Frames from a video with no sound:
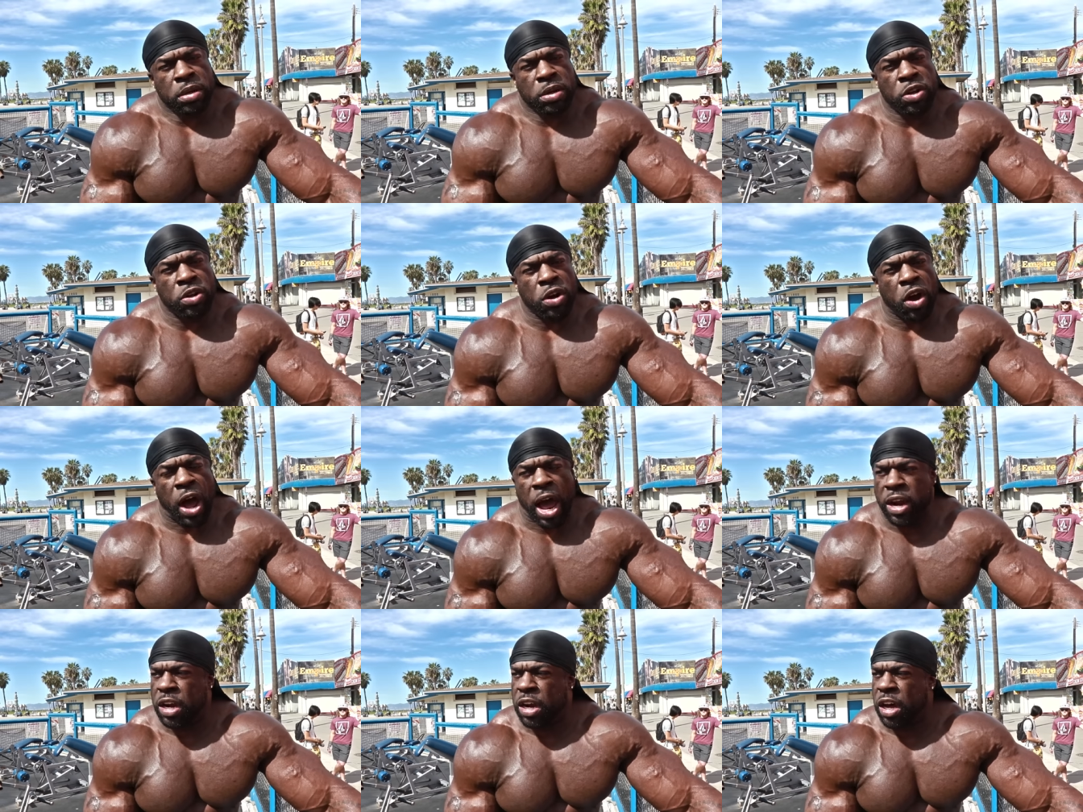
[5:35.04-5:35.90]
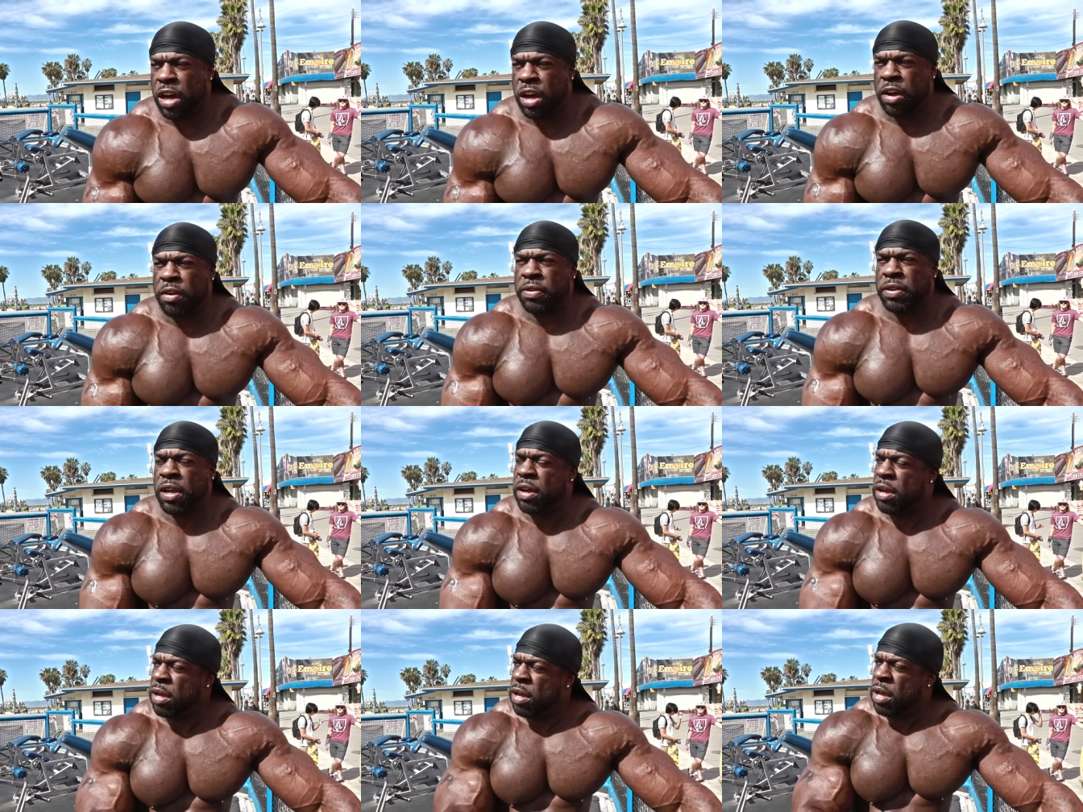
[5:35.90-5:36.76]
You know, I love
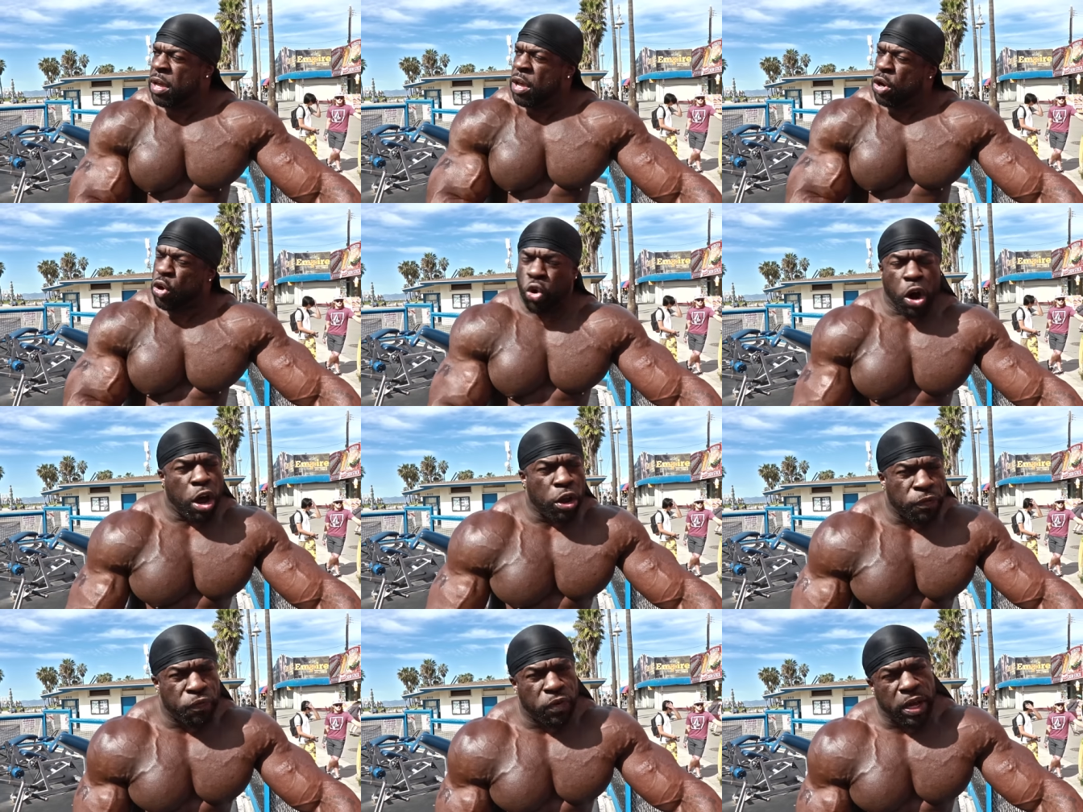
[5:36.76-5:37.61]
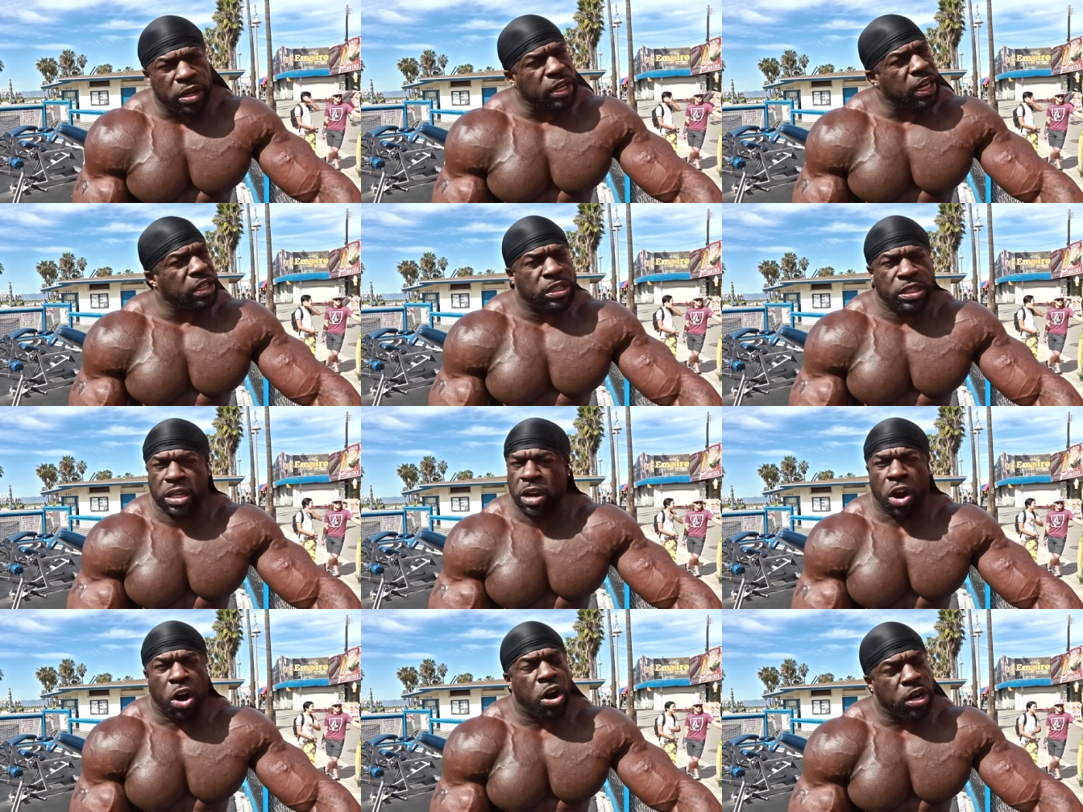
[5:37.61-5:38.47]
CrossFit, that shit
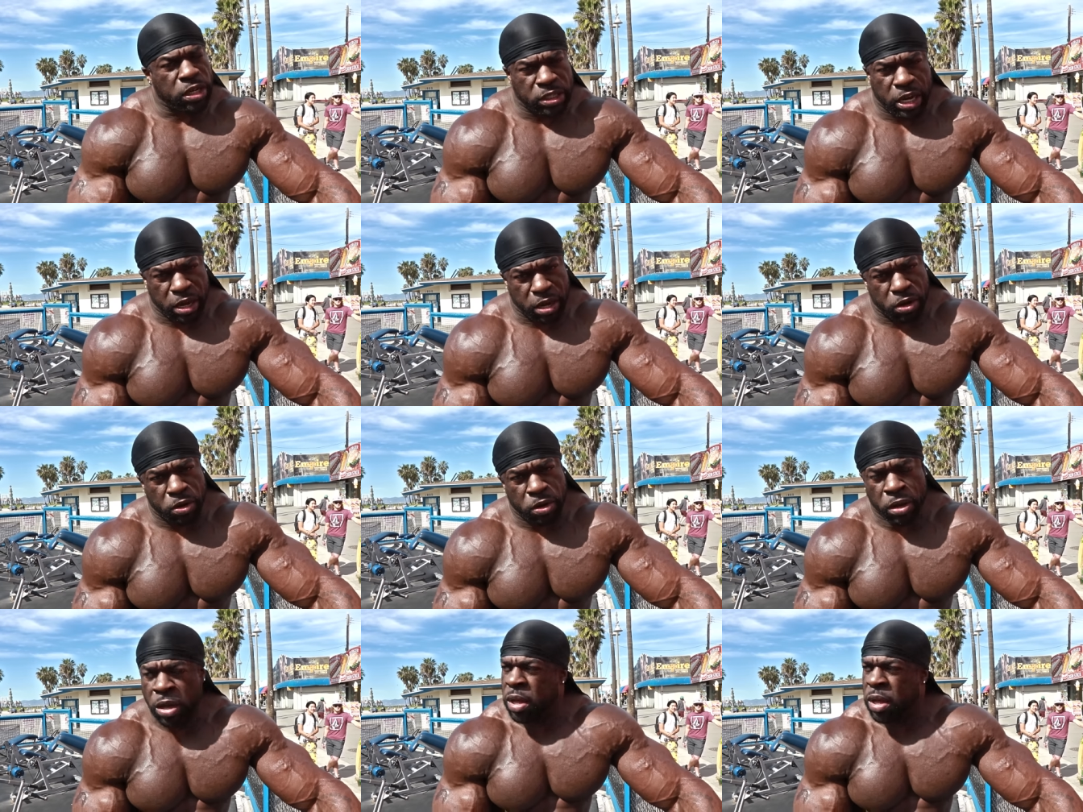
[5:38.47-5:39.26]
hard as hell.